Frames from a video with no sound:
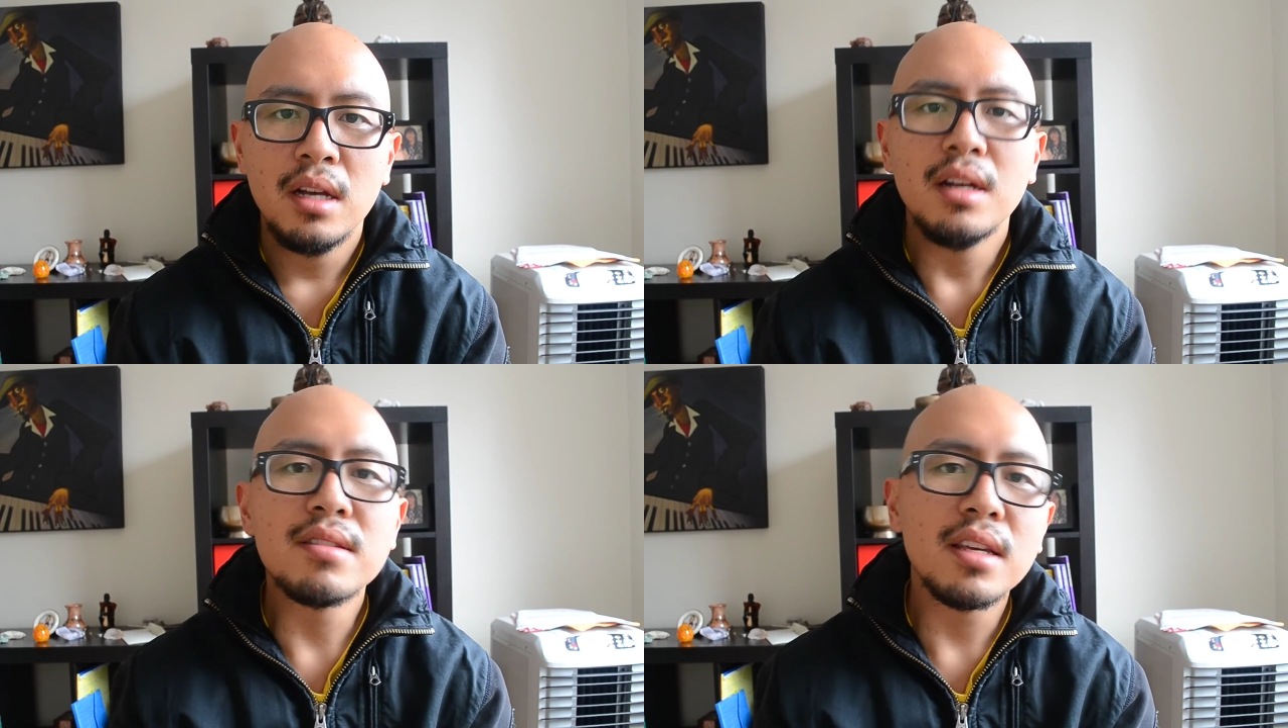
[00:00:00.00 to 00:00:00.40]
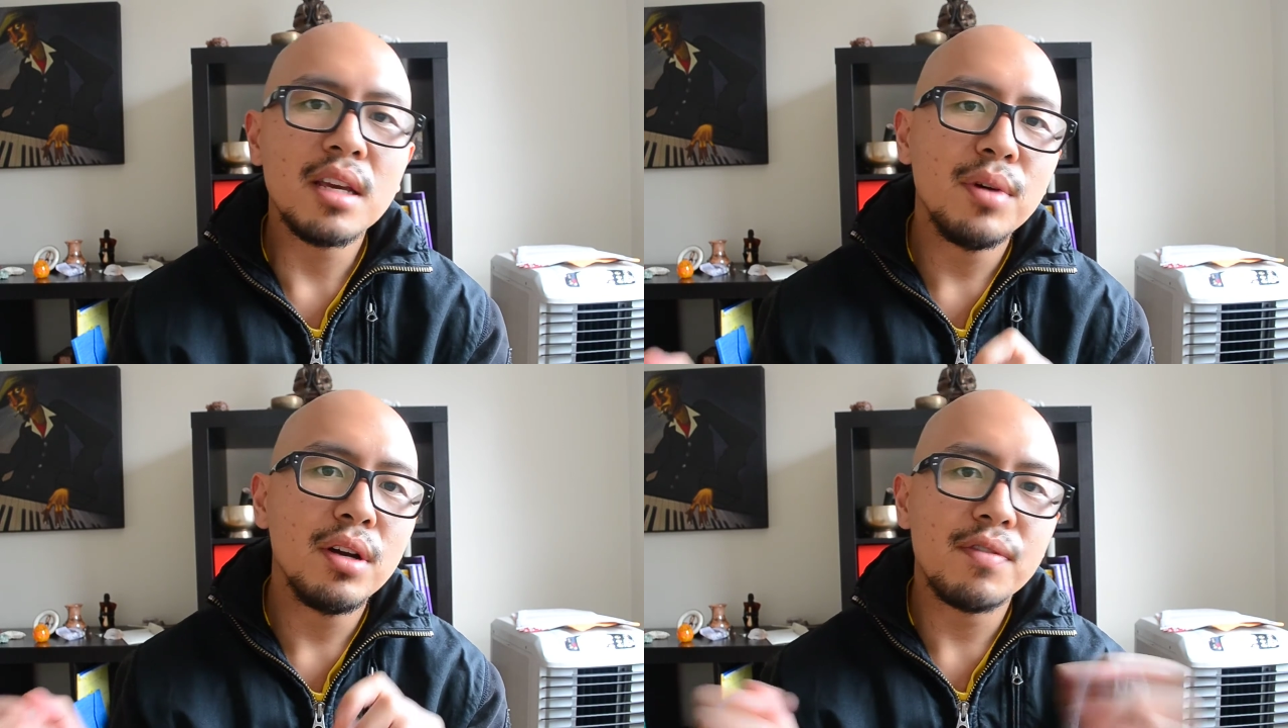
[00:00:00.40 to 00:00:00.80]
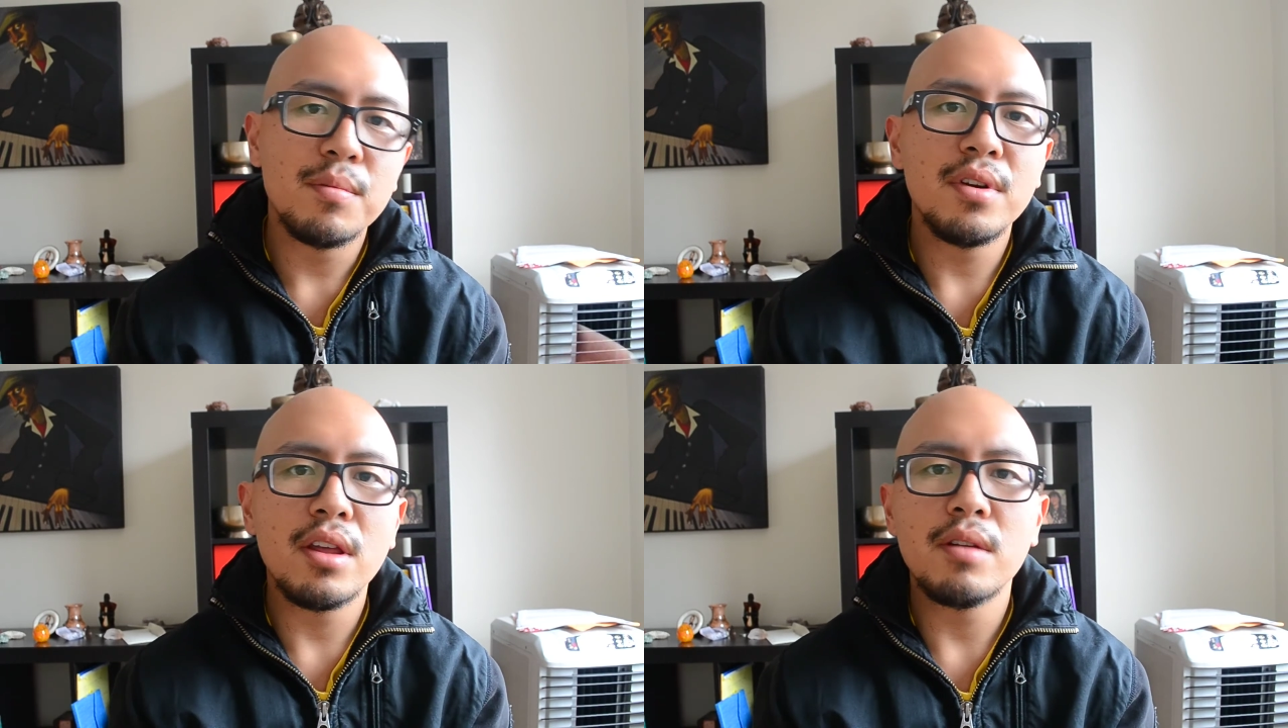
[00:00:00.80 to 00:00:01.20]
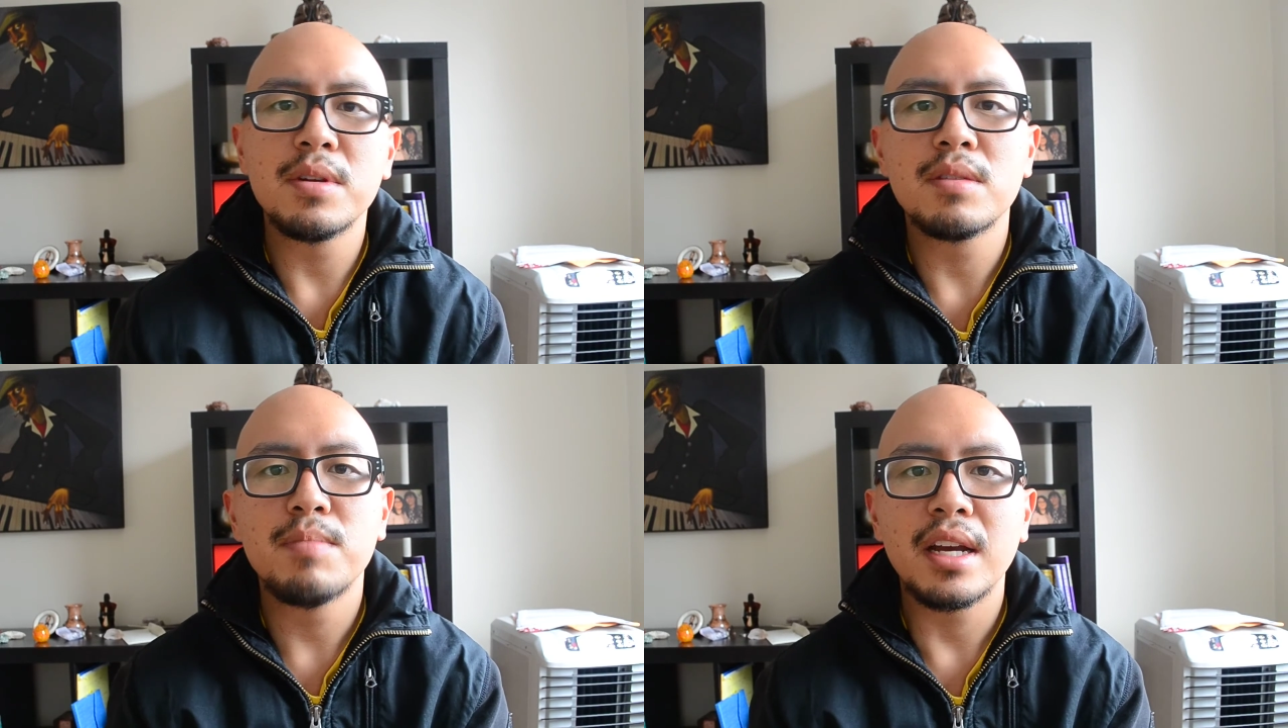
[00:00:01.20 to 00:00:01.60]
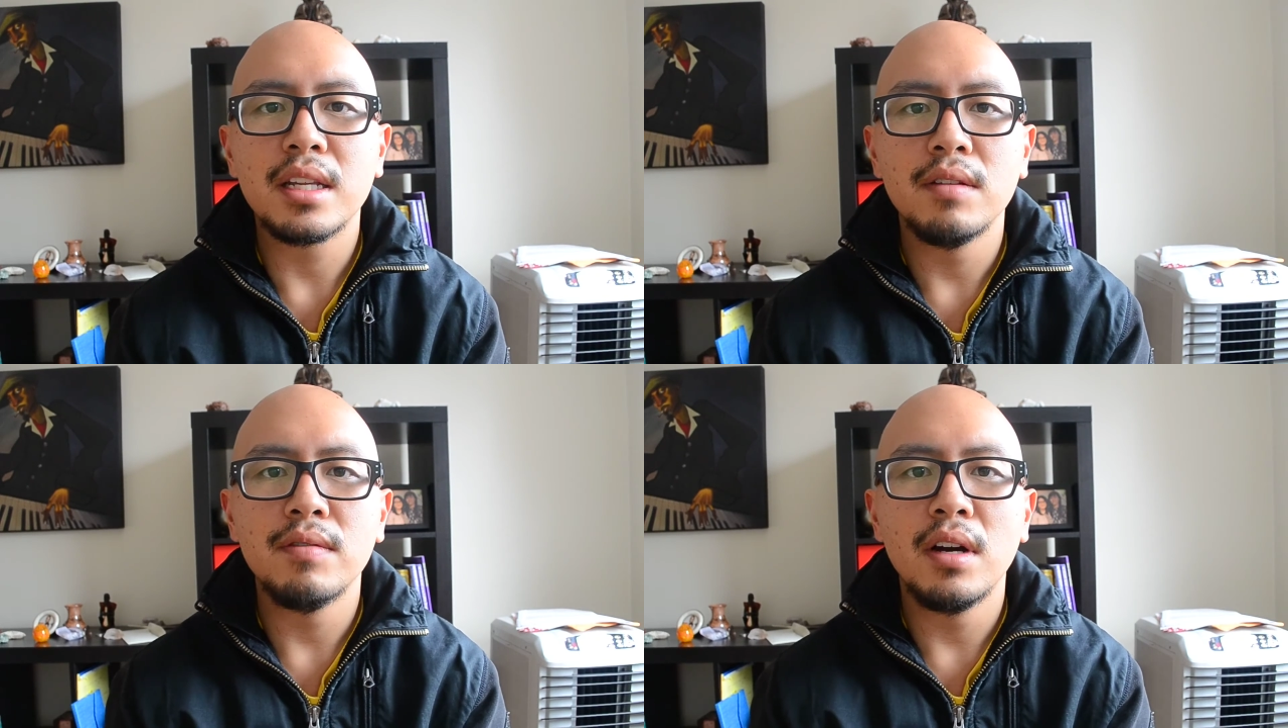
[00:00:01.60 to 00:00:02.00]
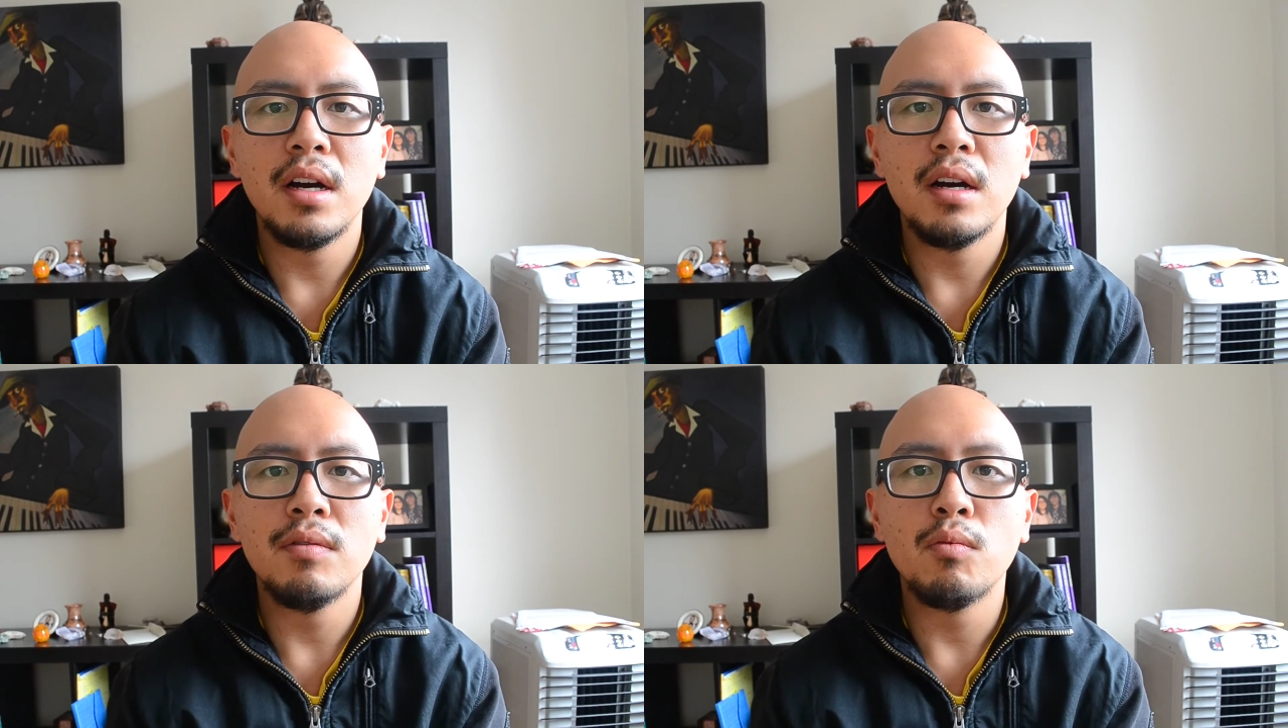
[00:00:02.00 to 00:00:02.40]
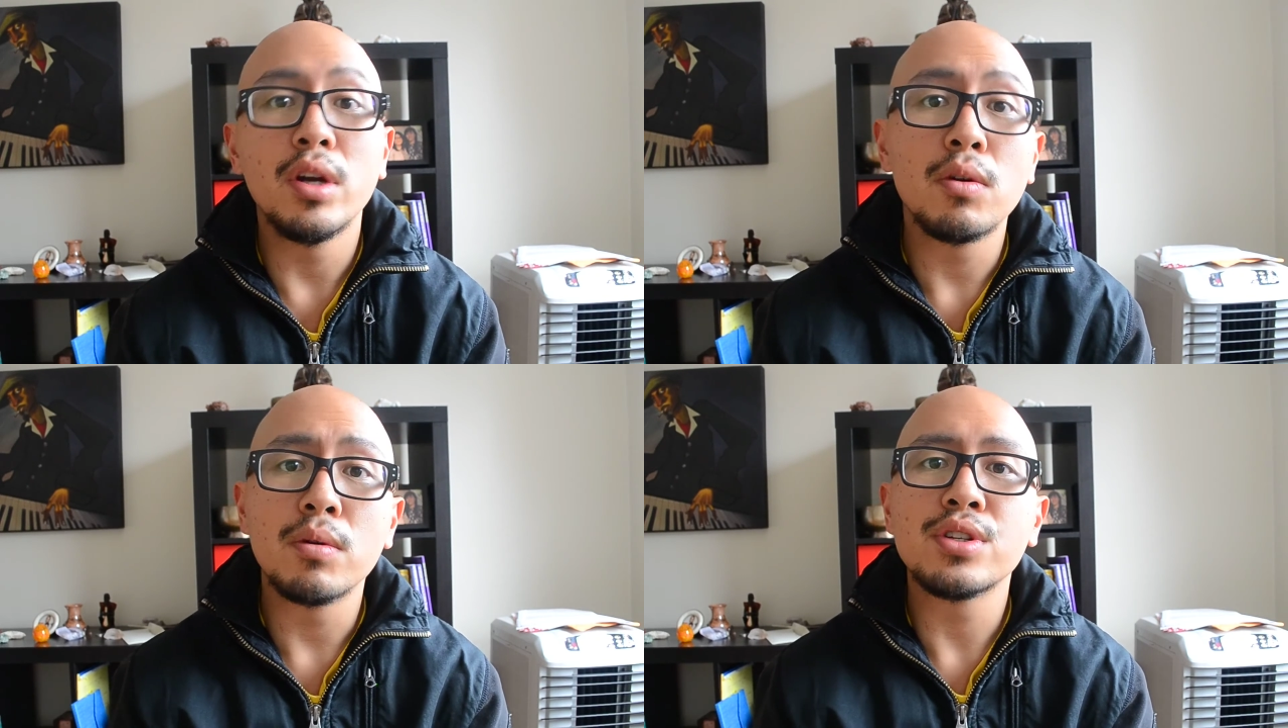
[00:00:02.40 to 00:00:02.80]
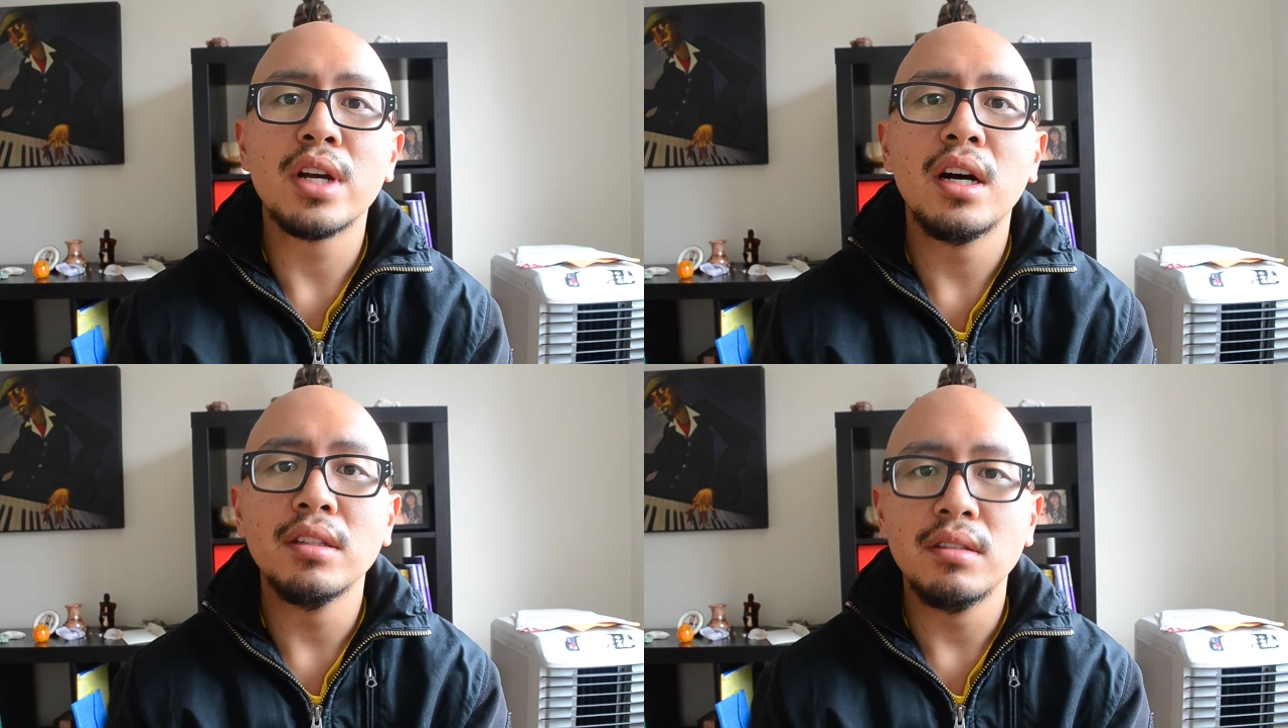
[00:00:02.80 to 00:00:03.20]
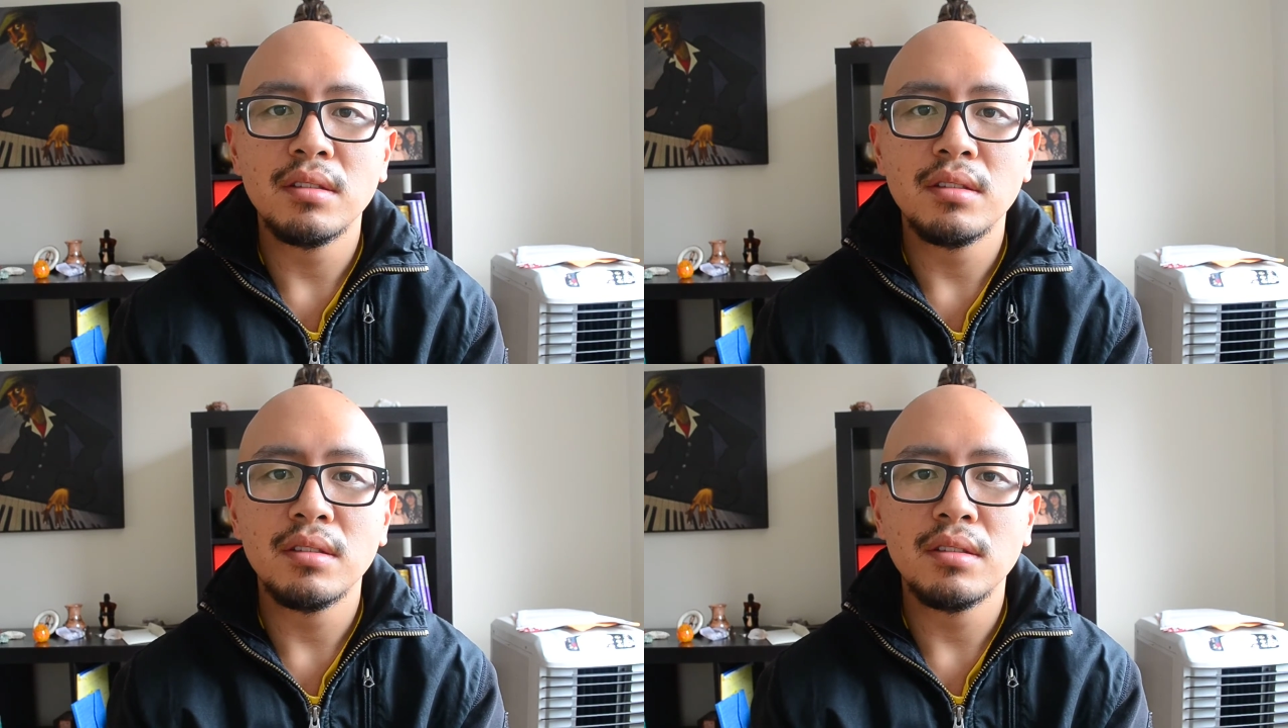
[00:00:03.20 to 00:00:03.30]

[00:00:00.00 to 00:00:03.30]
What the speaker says: Let's think about it from another perspective of when you were a child.